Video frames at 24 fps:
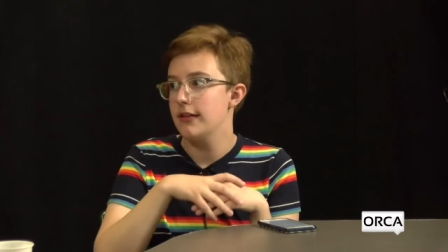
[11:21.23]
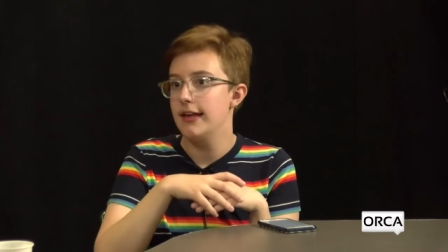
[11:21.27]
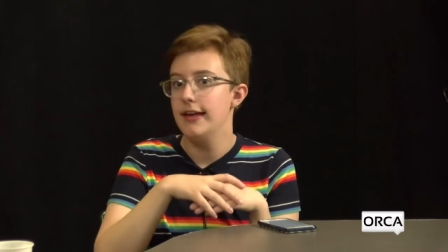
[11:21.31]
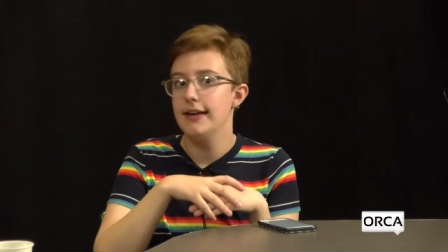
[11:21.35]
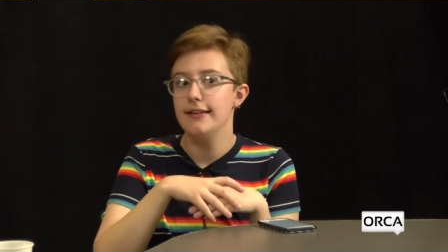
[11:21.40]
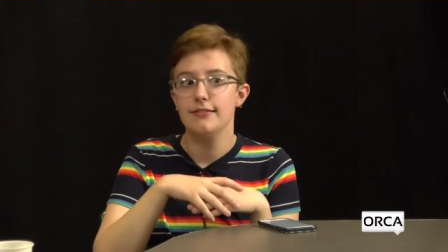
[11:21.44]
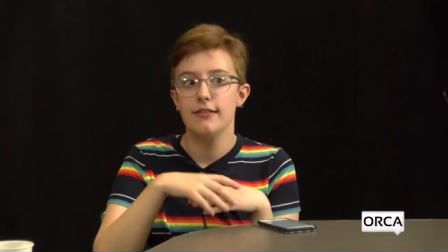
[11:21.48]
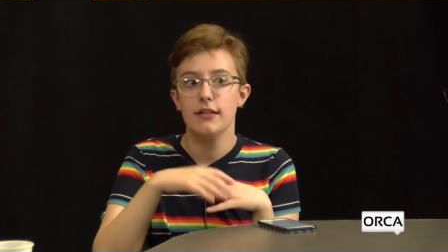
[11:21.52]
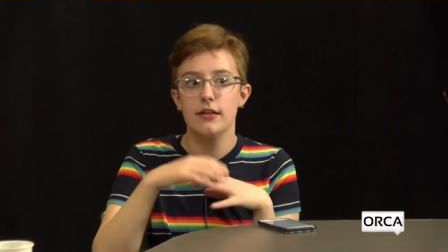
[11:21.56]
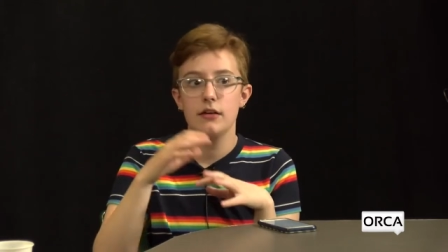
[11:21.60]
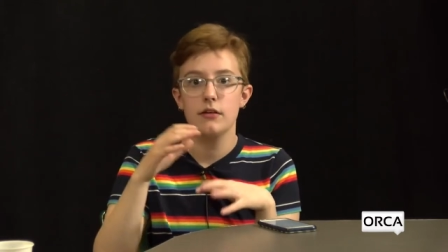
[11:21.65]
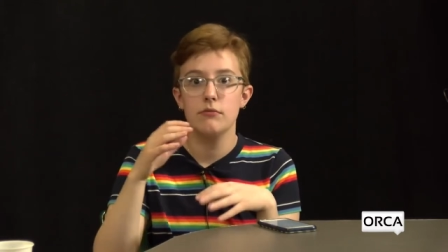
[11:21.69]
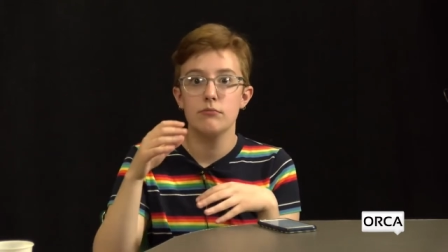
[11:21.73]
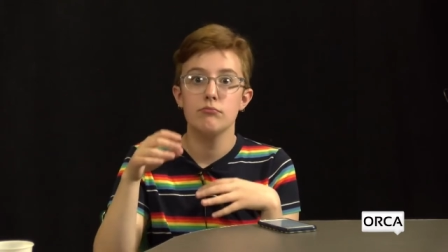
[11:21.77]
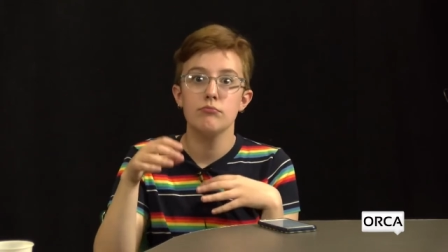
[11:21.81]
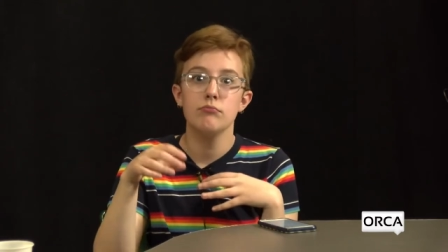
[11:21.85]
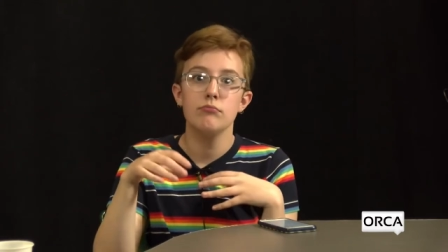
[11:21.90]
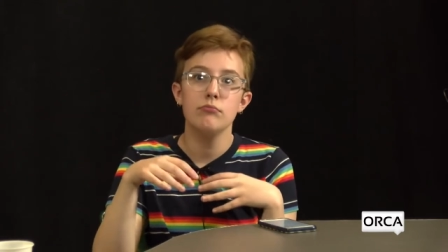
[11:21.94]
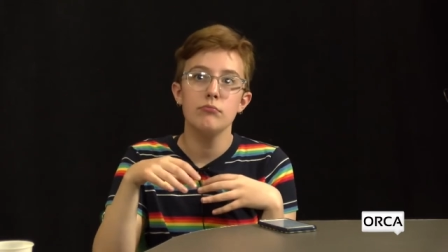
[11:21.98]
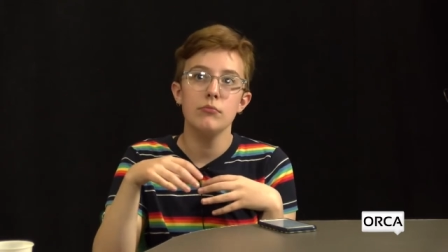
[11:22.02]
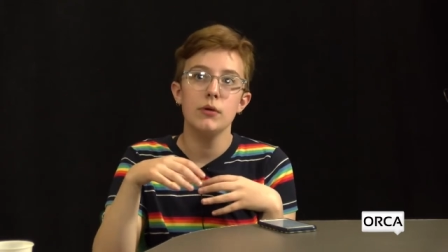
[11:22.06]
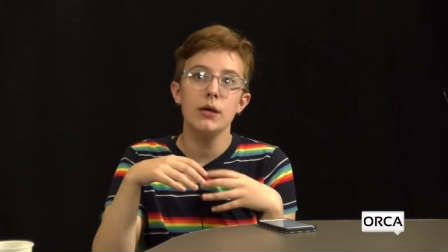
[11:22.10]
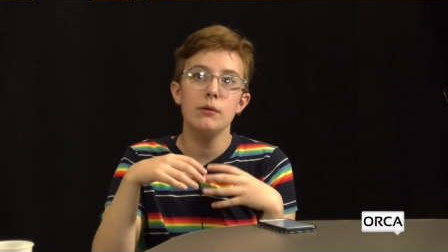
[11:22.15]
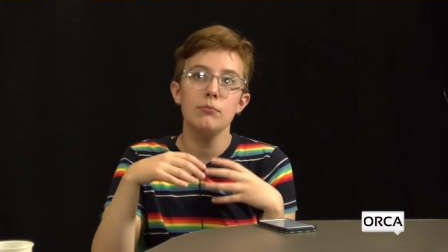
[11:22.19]
saying like
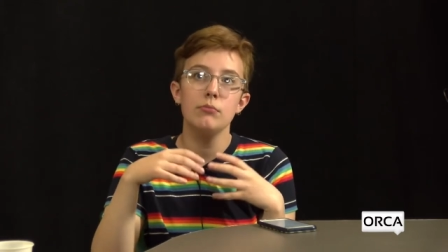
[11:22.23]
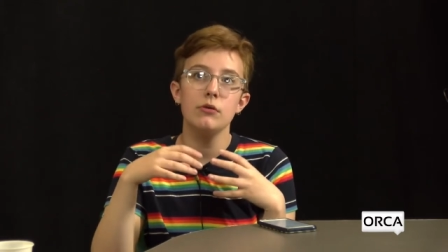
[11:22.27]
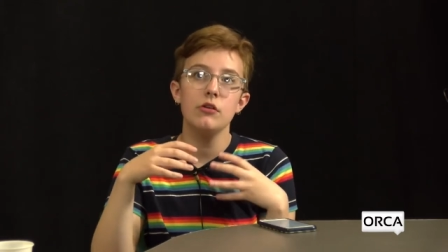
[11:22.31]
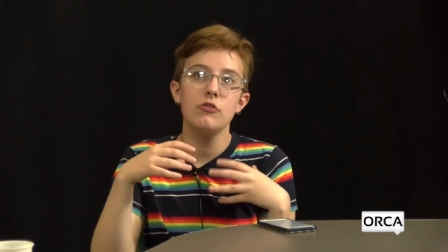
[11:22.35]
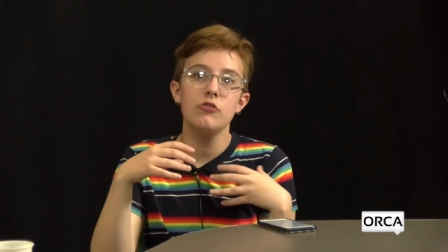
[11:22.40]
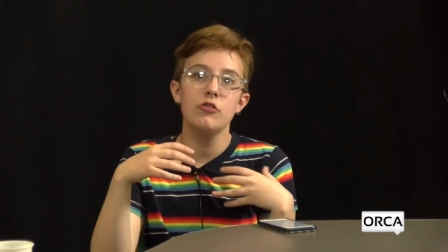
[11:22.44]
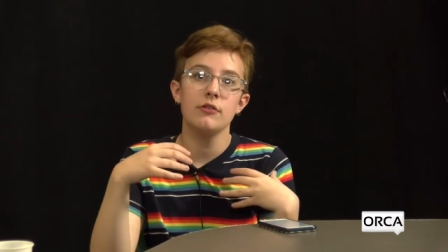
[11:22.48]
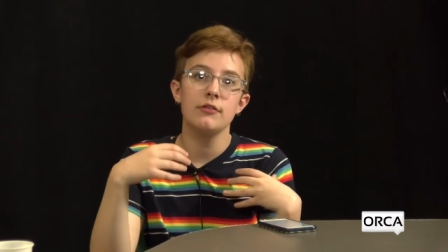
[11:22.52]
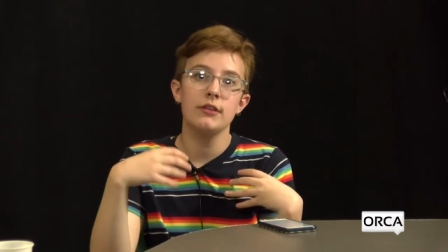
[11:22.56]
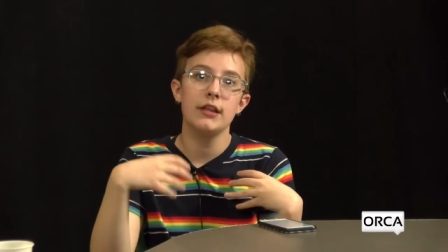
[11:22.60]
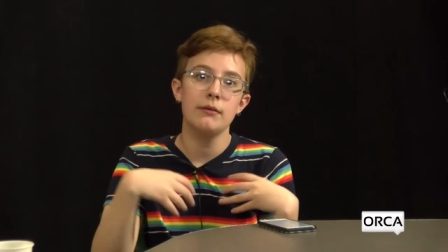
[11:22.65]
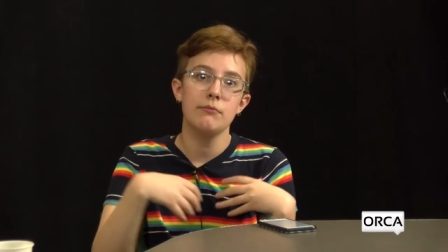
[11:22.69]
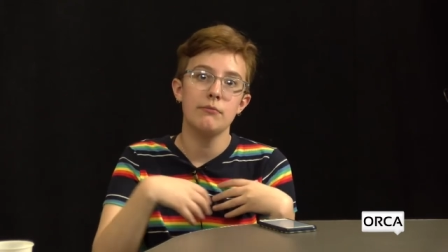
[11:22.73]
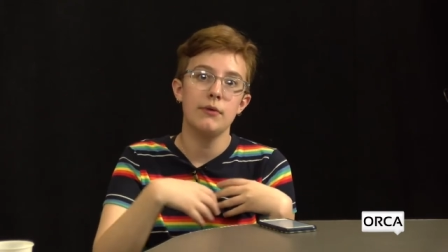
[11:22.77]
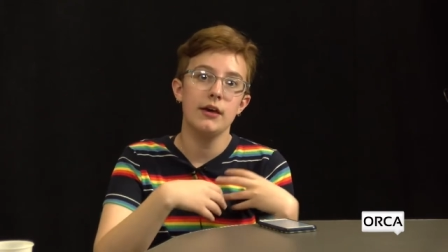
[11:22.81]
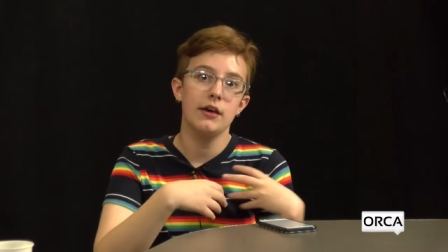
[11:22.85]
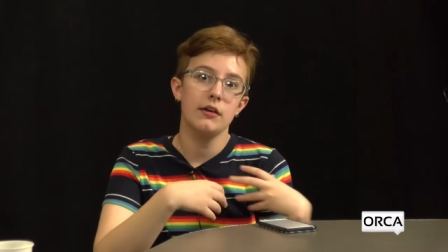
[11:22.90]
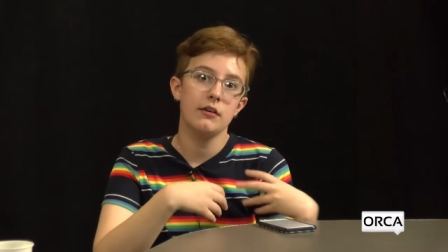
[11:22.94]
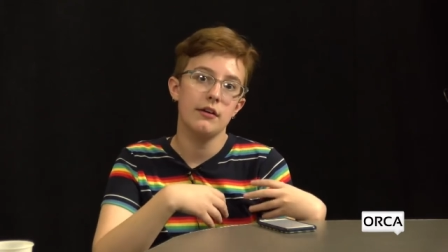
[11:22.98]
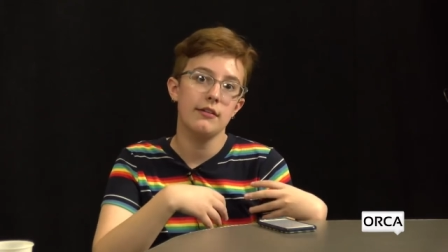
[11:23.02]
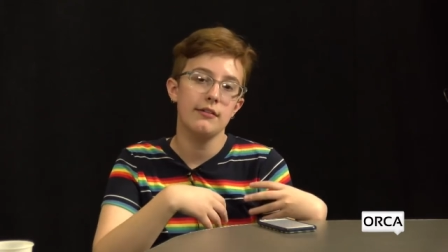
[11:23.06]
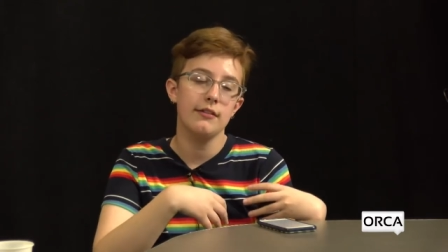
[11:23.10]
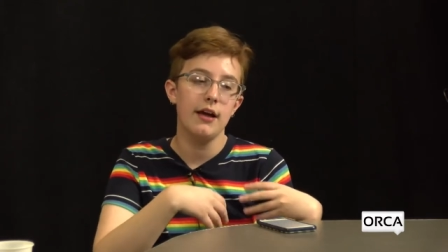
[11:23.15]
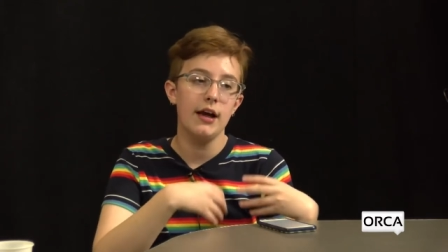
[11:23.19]
maybe just like make
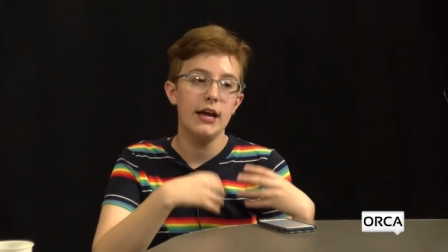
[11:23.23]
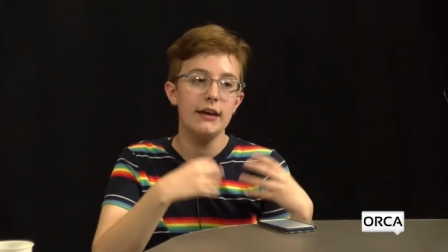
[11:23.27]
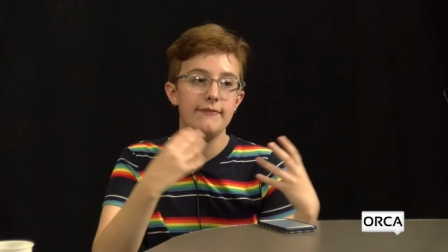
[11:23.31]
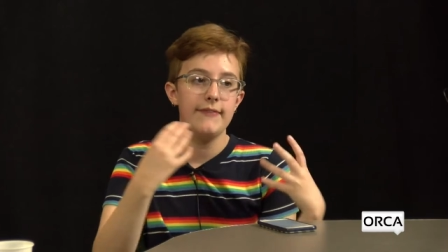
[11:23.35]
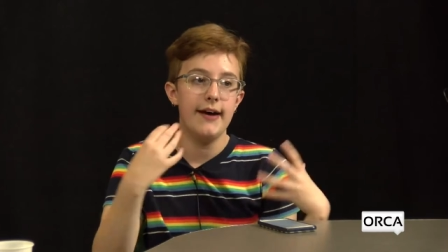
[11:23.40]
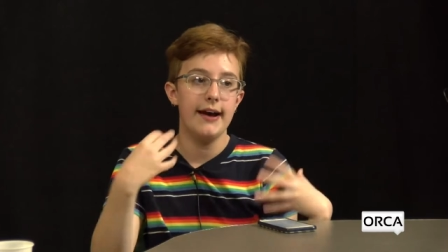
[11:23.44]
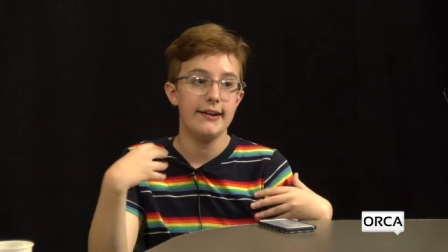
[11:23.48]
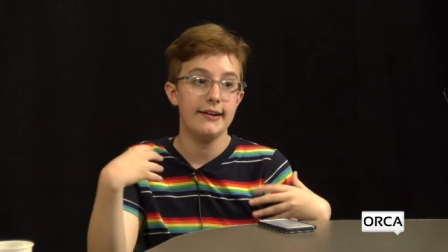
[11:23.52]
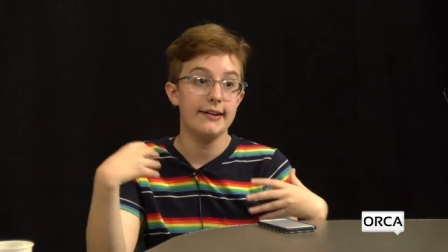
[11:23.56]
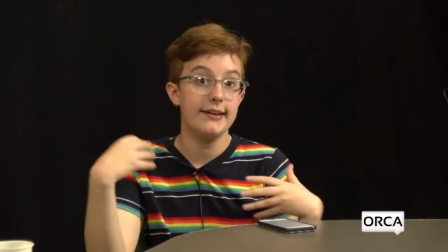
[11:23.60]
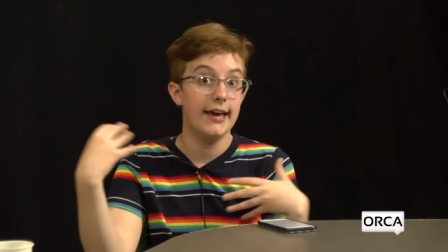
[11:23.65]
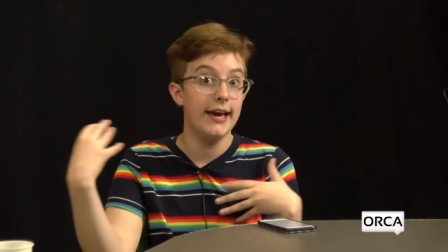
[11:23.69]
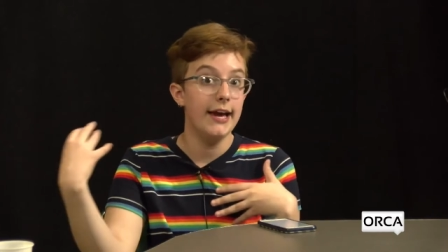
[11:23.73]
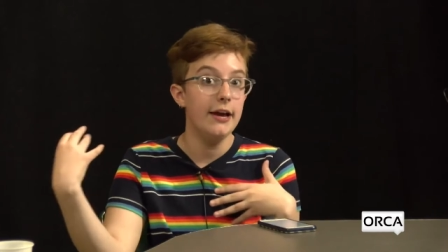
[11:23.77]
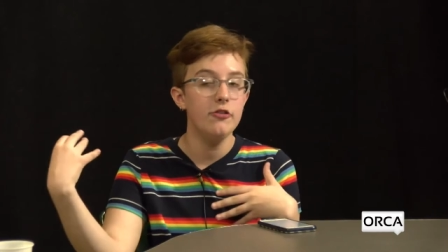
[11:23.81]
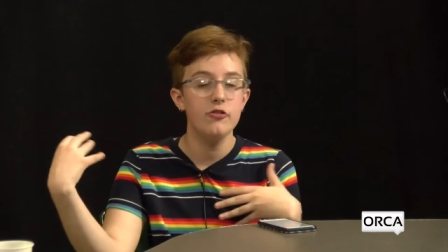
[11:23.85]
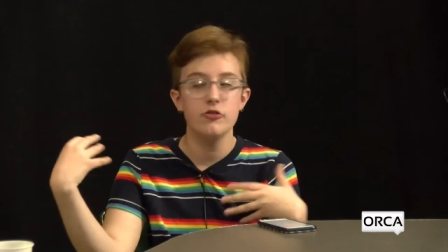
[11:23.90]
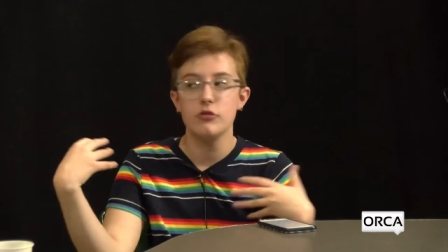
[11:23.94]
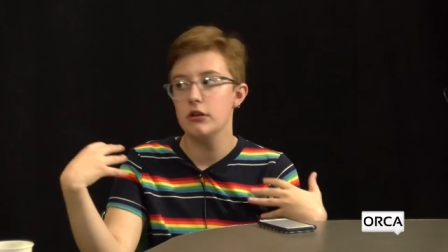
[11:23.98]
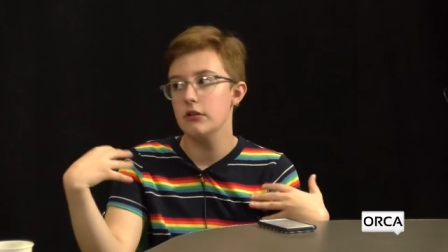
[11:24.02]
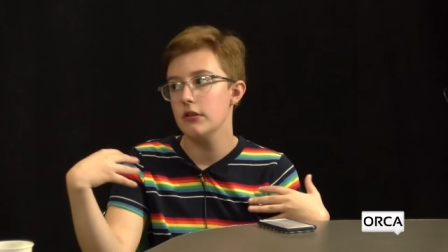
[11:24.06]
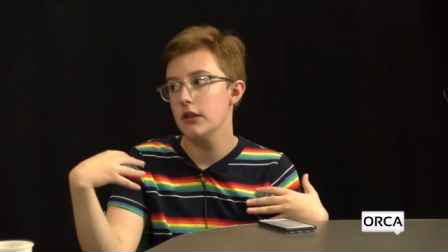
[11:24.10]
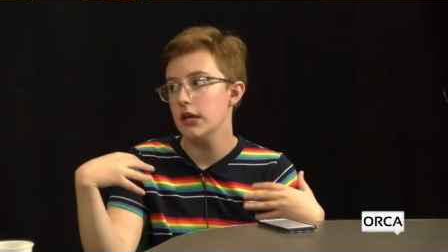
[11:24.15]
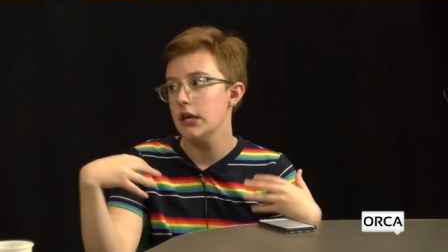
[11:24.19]
it a side fact
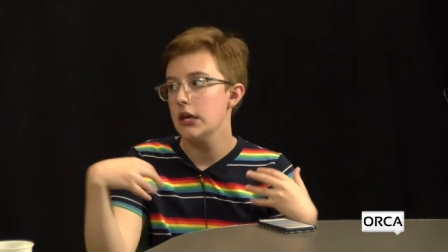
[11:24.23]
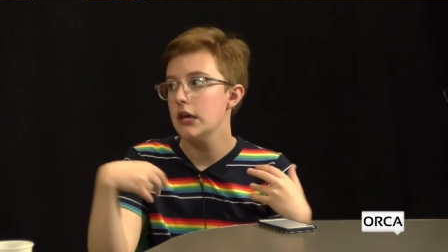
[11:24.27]
occasionally.